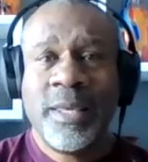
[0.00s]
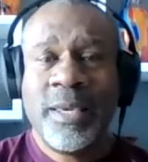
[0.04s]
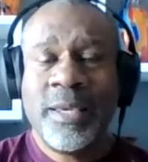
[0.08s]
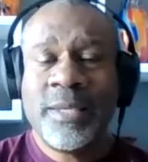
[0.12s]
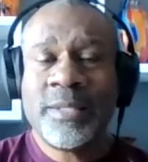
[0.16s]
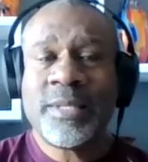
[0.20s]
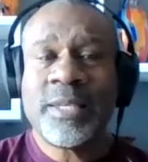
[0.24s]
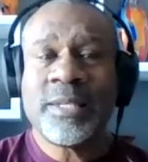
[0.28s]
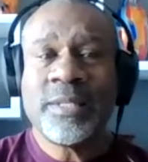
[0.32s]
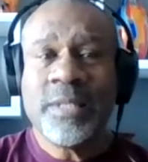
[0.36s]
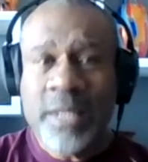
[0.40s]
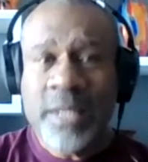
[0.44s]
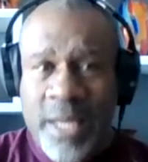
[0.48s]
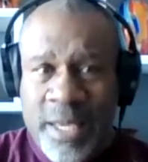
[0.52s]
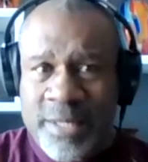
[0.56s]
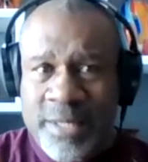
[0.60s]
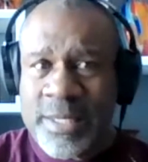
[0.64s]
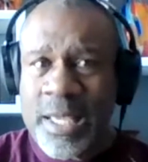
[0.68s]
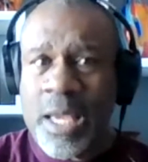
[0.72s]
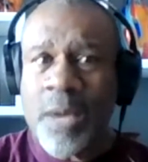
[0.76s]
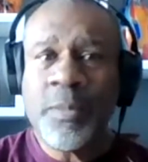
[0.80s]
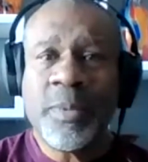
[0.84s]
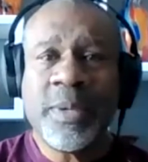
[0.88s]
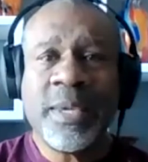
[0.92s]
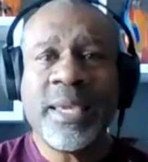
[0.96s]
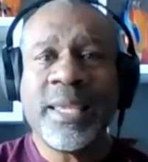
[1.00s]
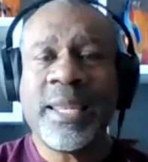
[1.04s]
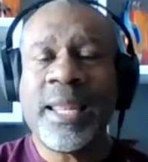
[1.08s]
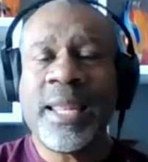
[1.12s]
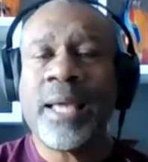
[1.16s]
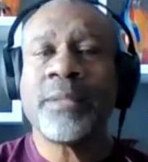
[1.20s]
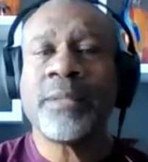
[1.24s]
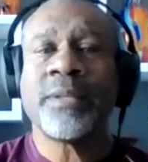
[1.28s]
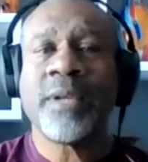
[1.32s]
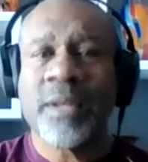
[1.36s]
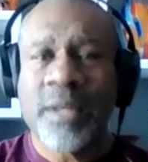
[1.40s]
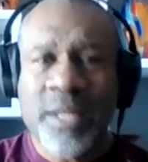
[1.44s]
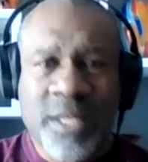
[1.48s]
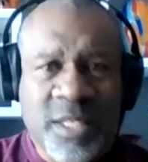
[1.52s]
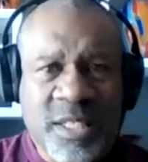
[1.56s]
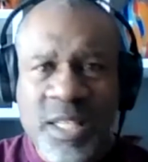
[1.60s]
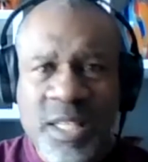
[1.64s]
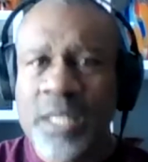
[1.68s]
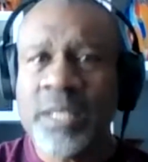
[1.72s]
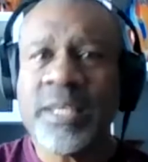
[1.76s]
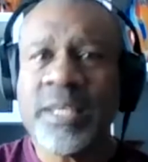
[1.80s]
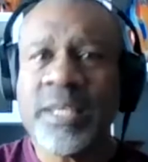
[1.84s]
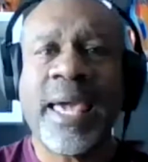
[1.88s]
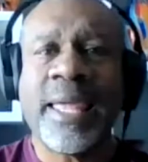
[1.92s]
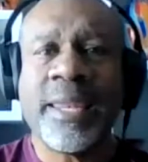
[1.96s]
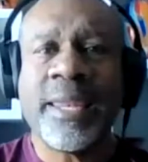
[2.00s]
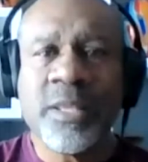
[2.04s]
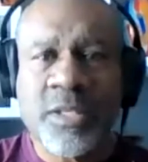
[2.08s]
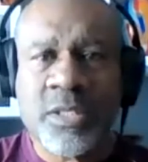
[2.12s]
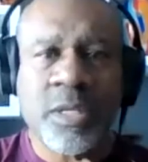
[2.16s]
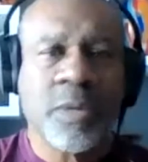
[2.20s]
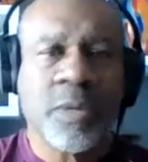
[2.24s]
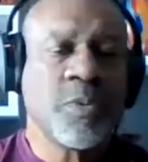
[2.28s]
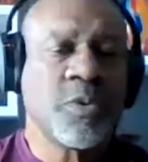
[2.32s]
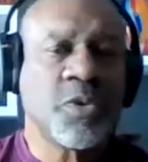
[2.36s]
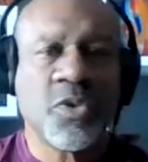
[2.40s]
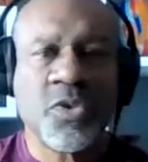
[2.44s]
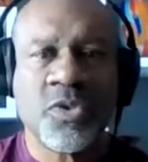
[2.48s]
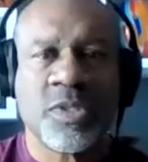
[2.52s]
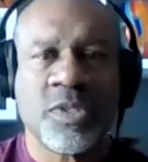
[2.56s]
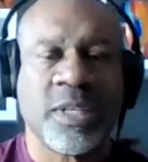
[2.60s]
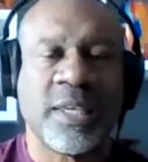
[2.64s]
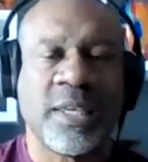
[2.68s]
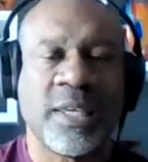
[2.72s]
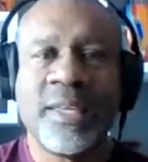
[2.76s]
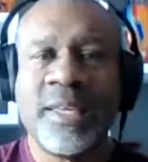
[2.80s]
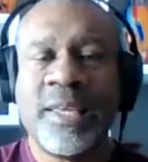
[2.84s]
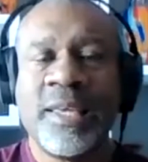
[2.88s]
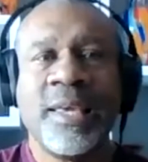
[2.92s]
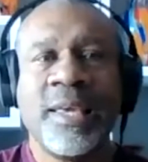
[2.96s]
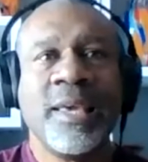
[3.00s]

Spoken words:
He says, the next time we get out there, let's look at it and see what you see.